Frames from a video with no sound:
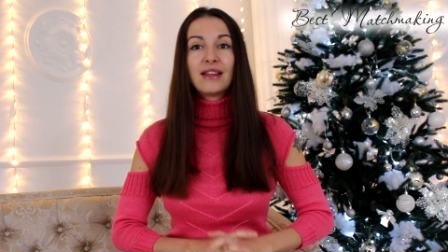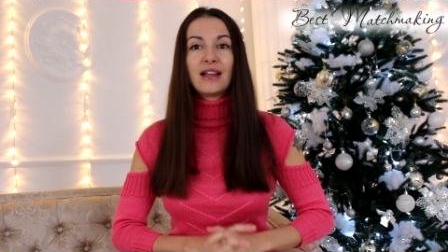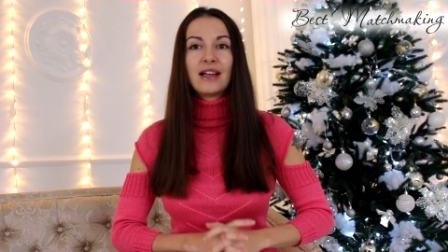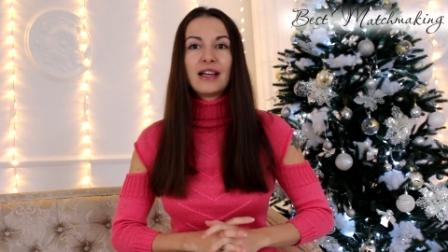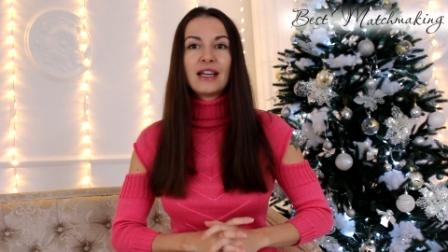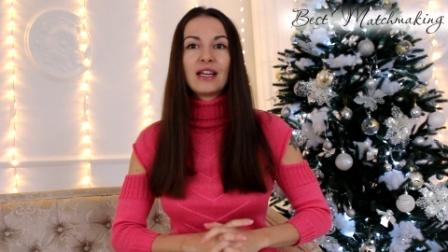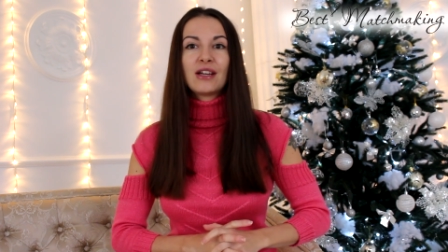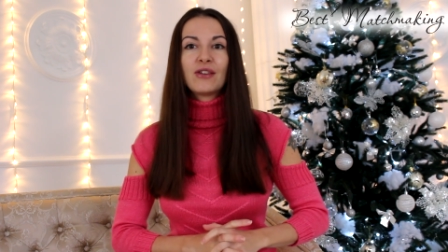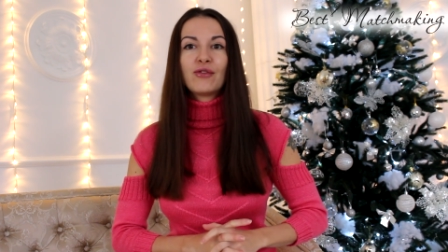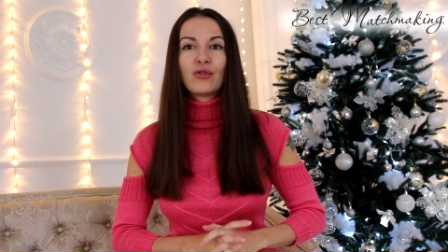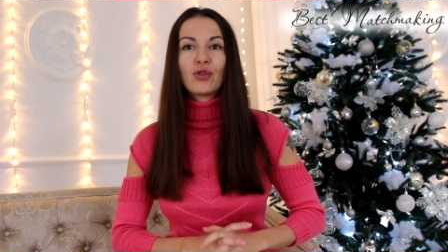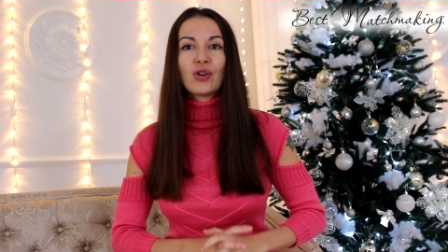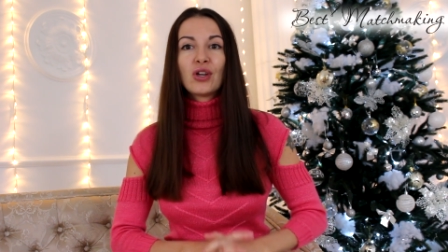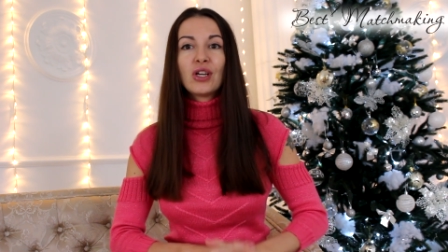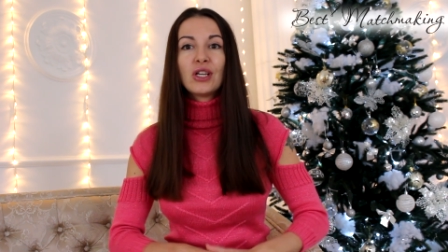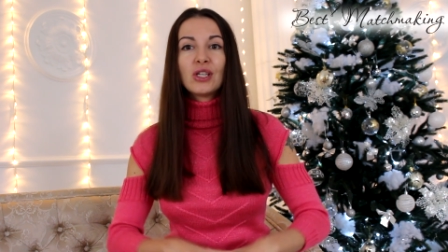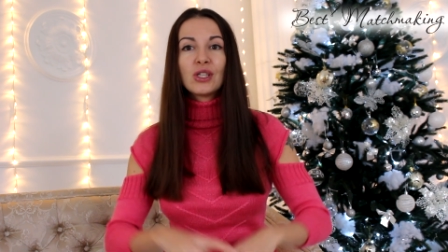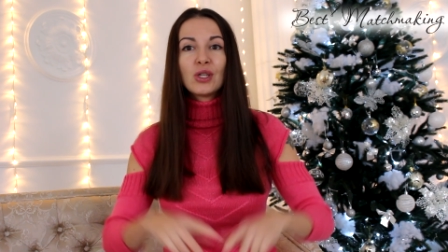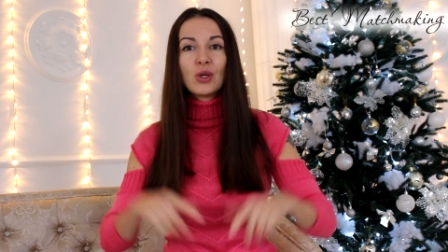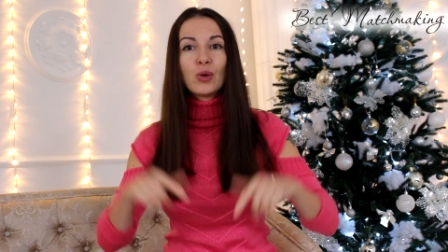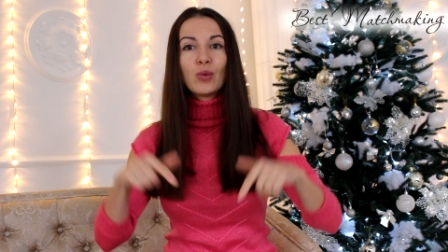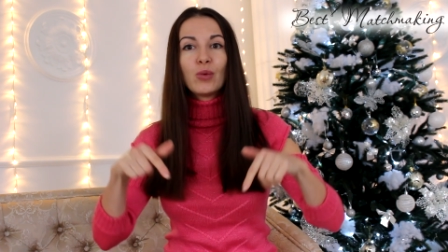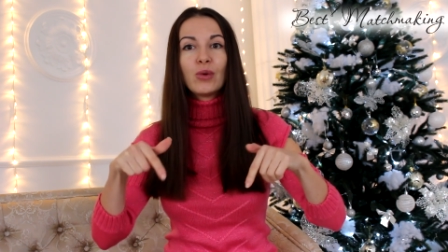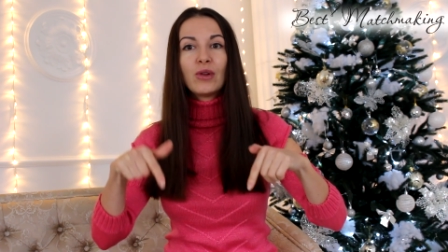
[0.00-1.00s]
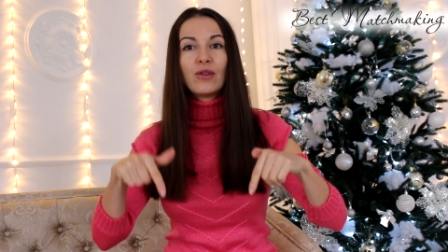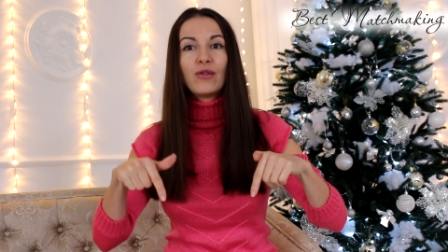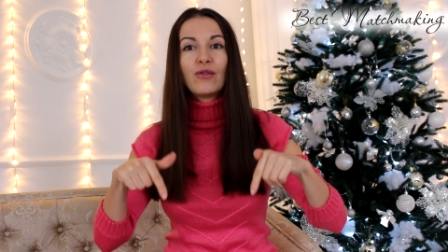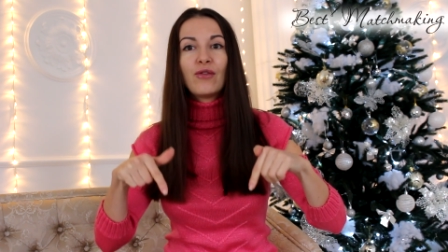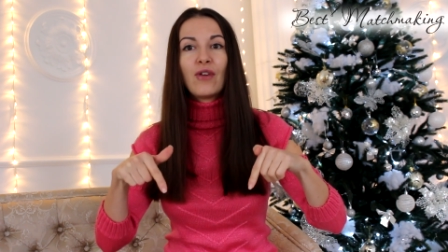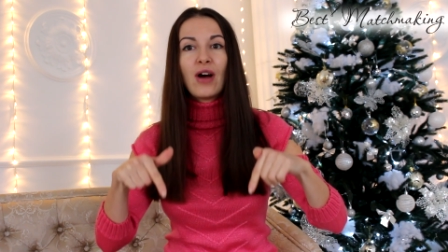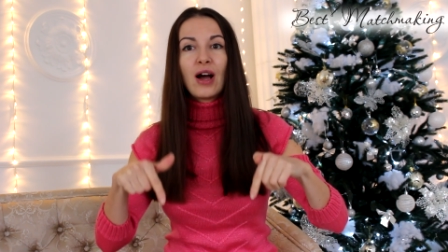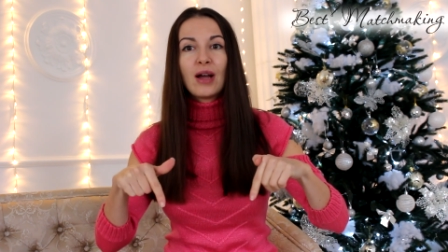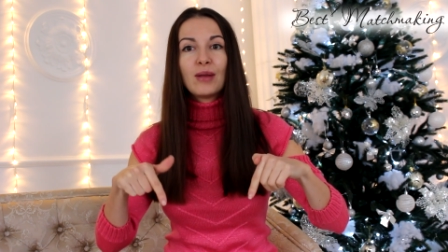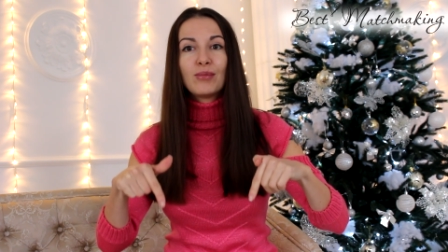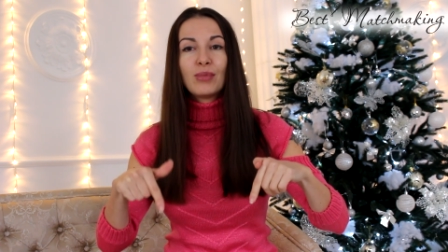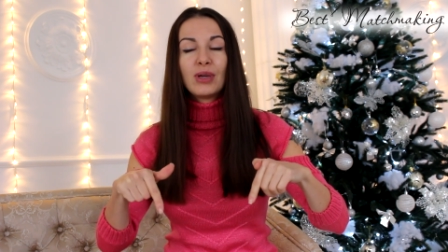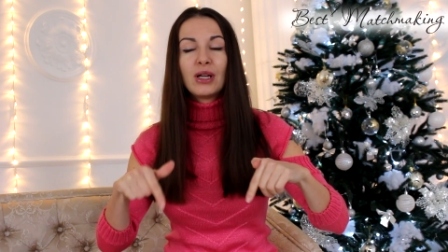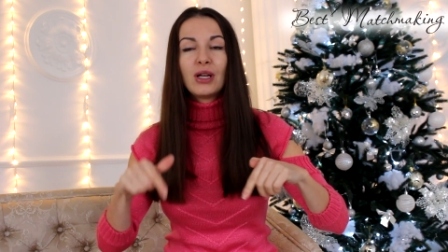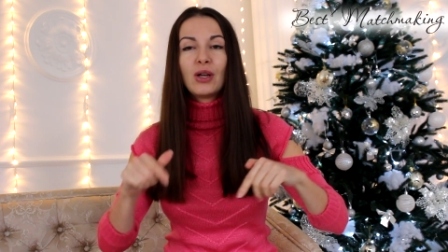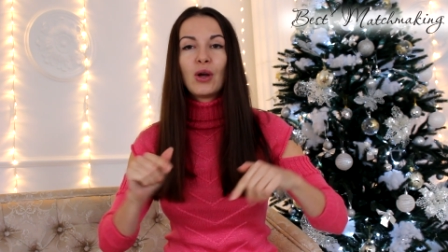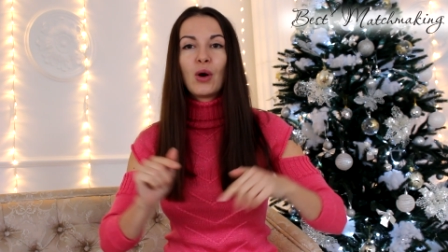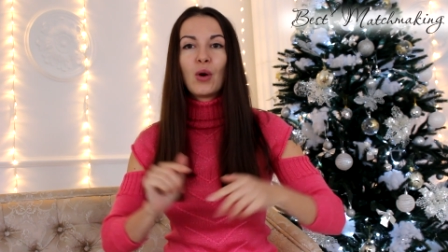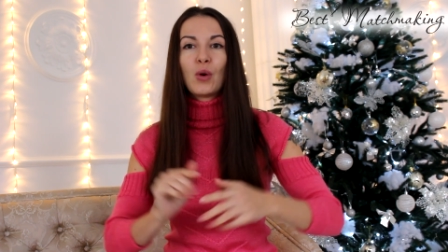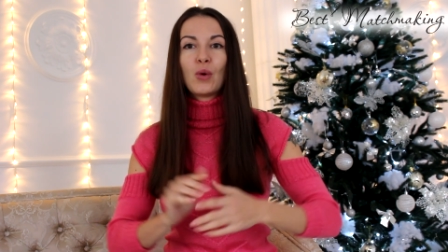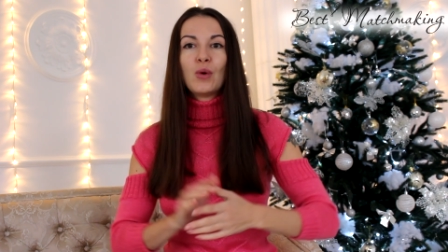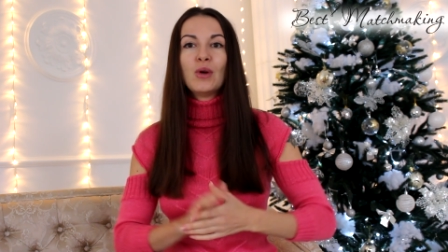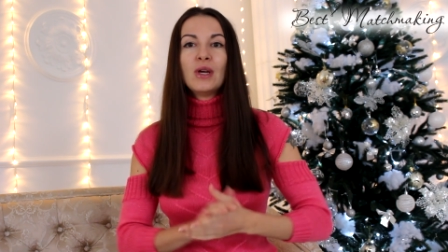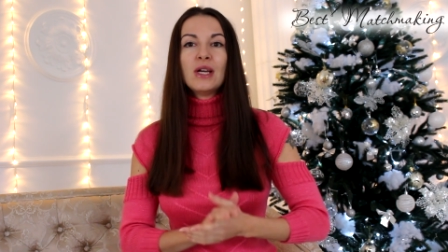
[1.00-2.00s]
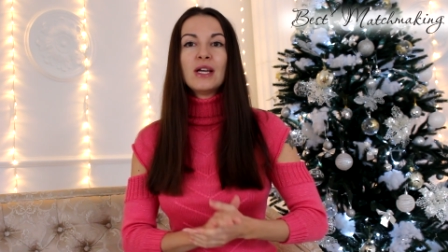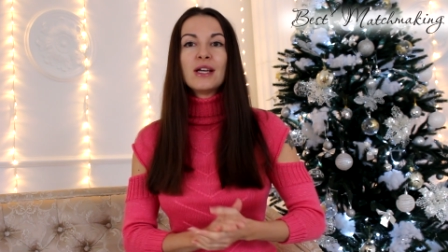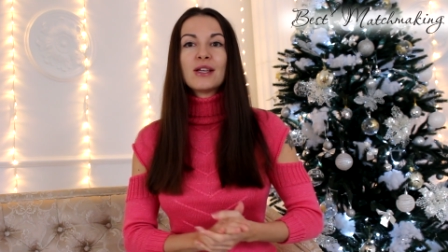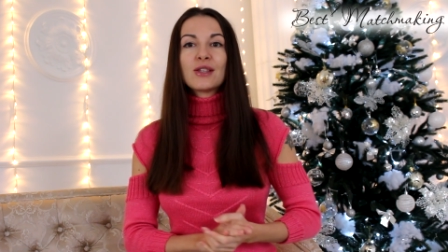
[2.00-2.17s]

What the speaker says: The link for it you will find below.